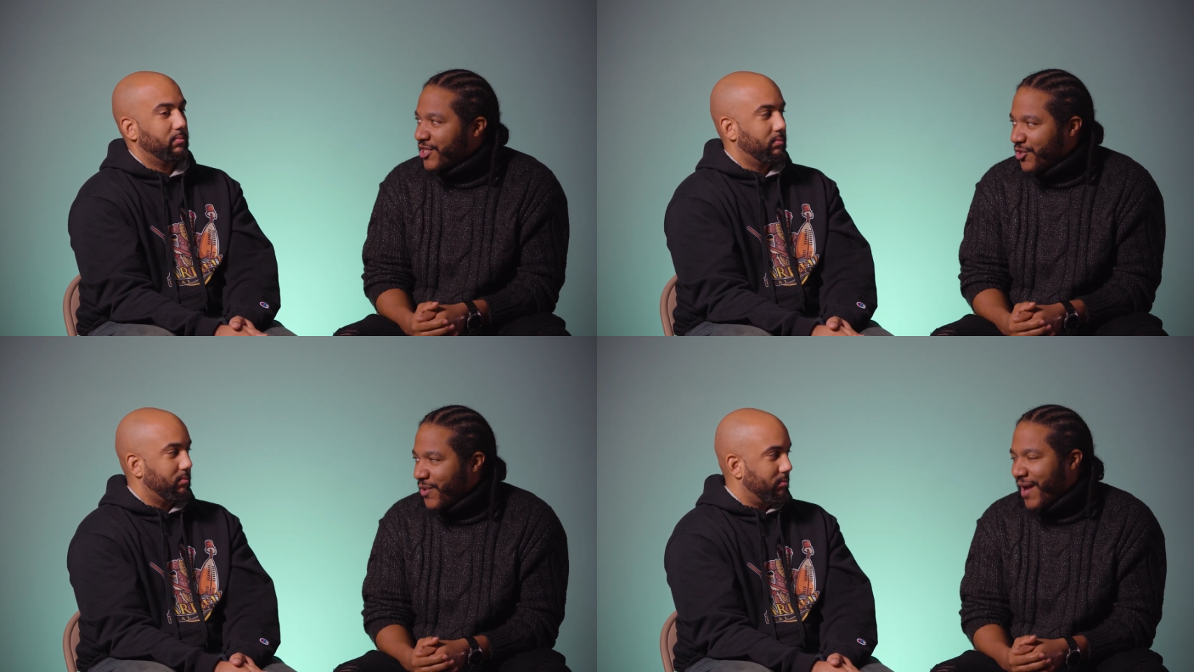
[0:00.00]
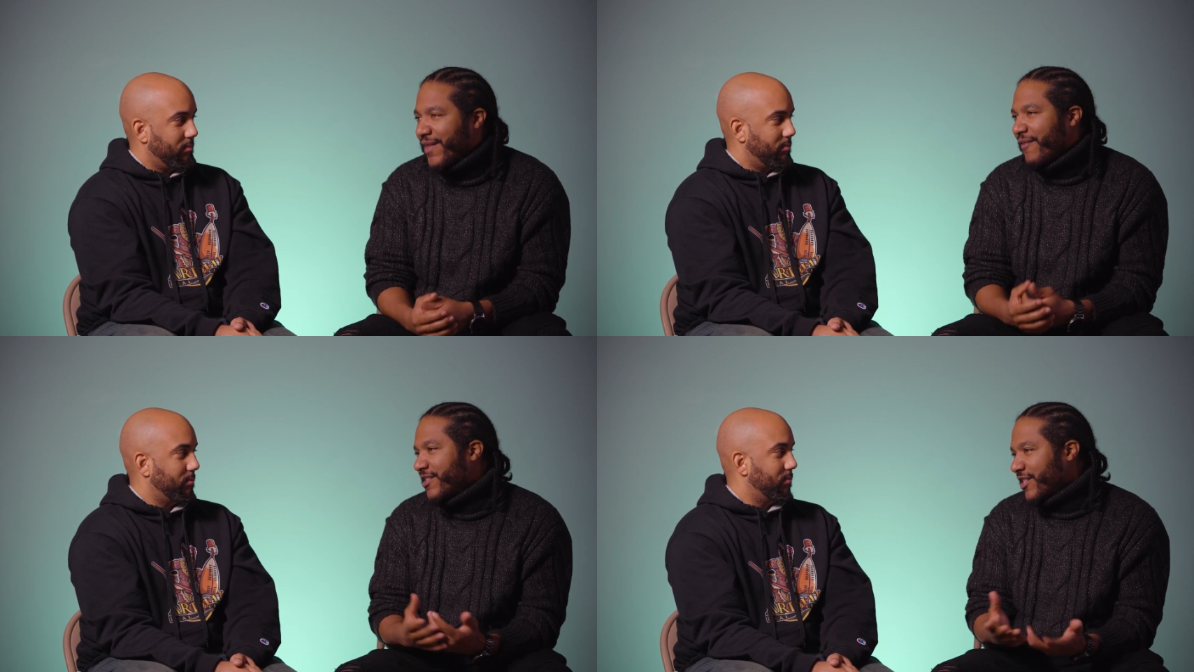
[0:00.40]
Speaker 1: So you have
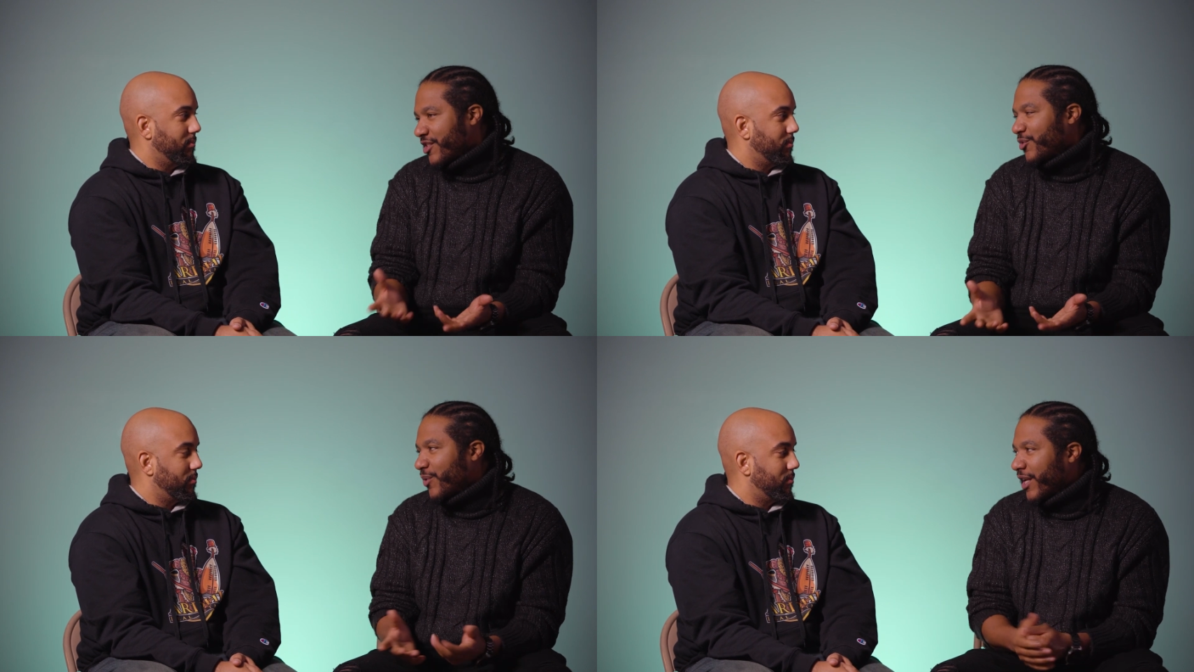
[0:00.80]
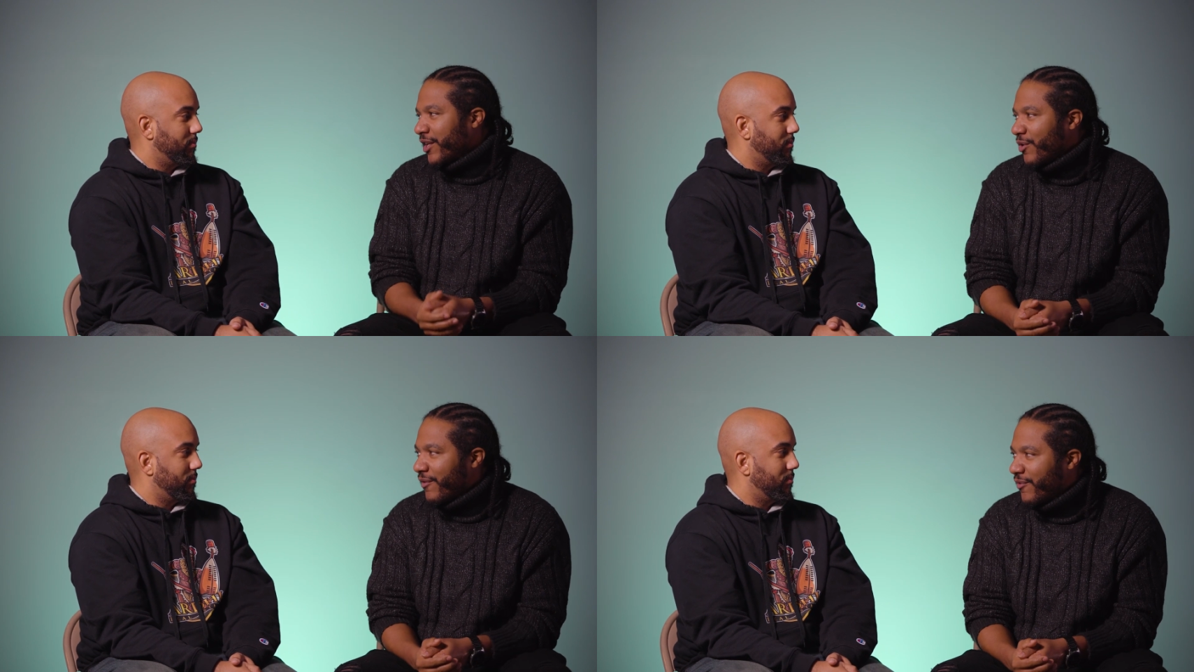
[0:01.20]
to have a 620
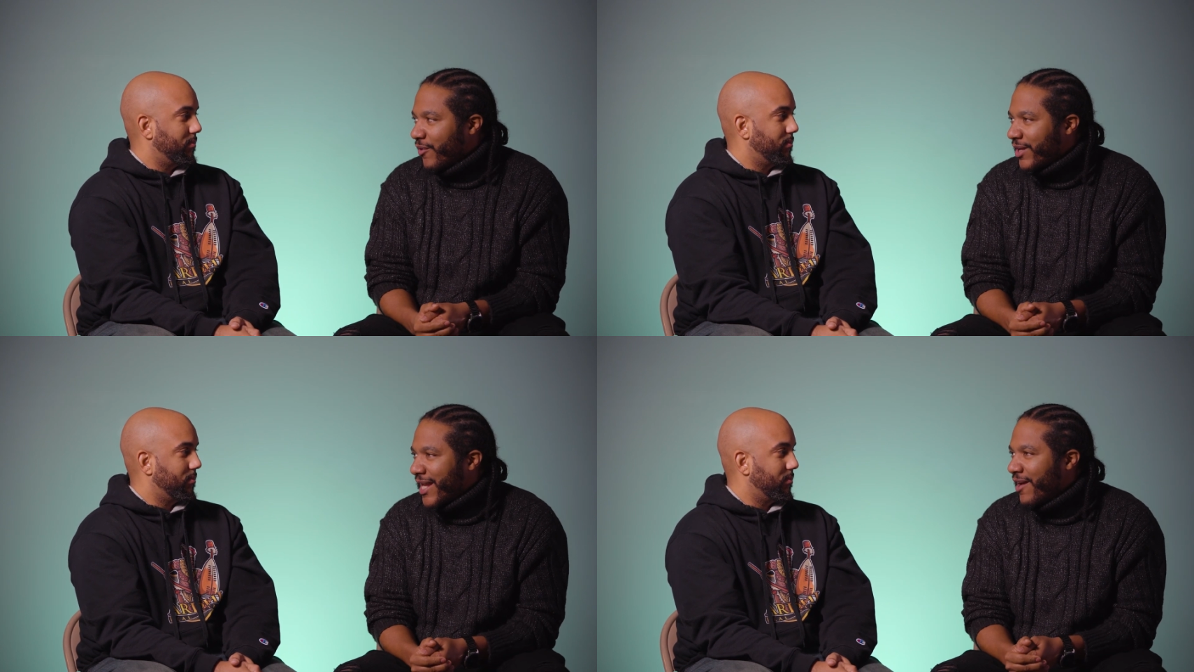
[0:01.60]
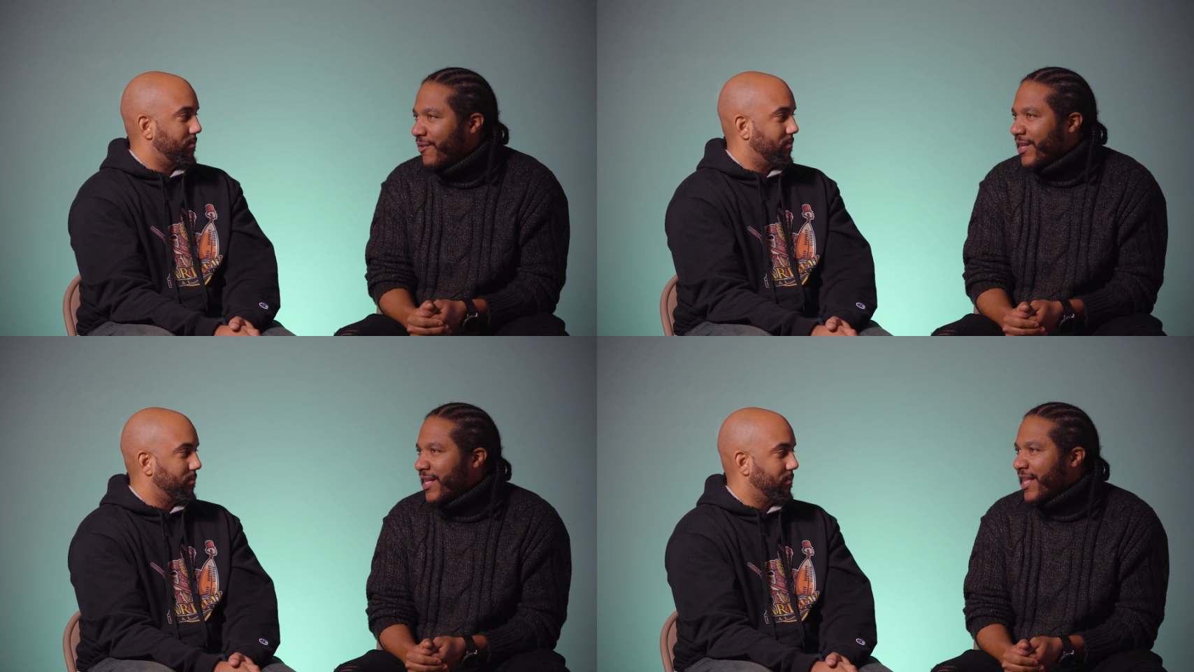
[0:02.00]
to go for it. Now,